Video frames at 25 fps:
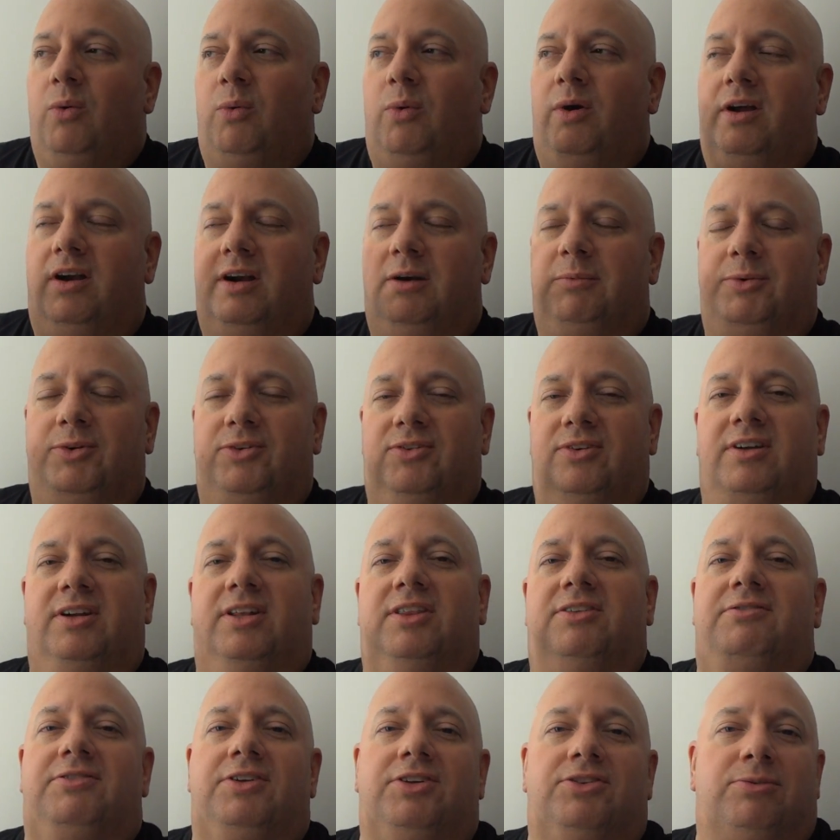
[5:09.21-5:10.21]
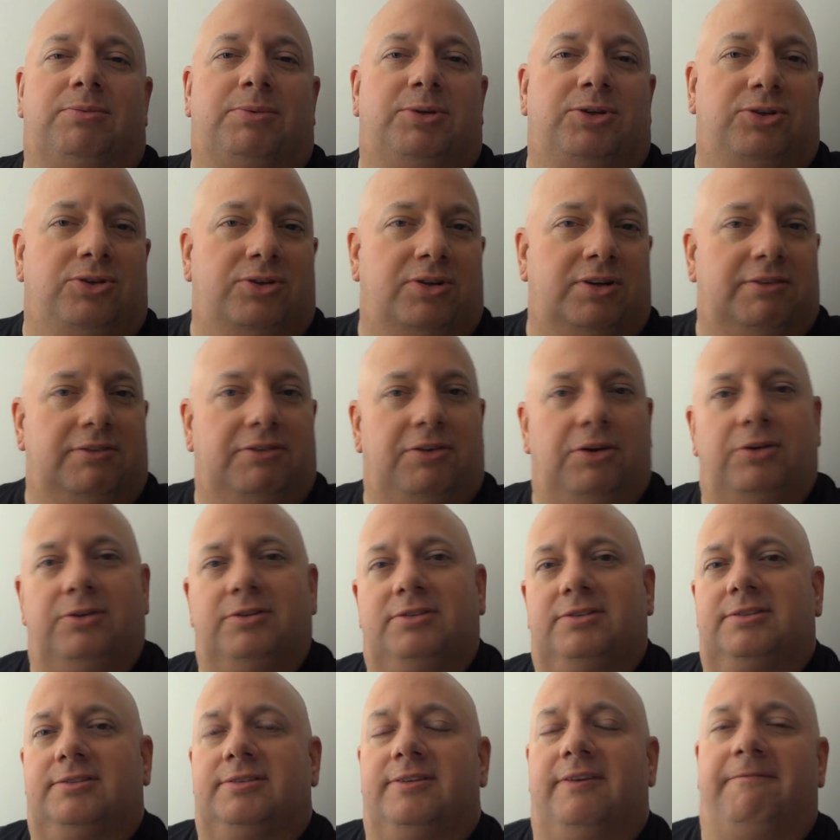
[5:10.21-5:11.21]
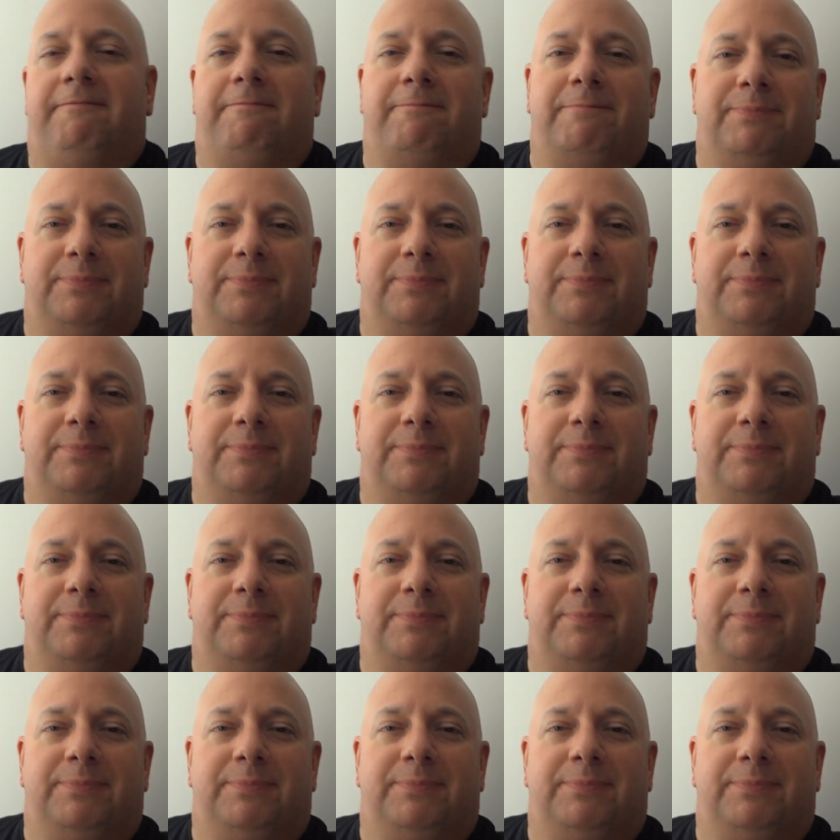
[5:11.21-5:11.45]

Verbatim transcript: 100% of the visible universe.